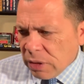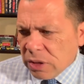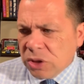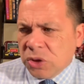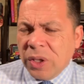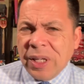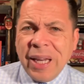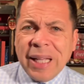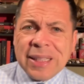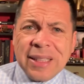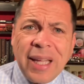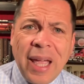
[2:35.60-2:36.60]
So the
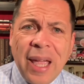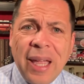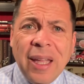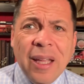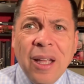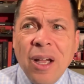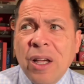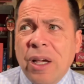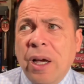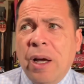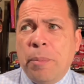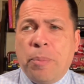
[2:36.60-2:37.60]
next day,
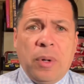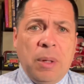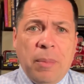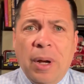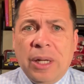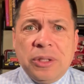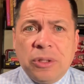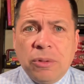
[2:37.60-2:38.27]
pretty much,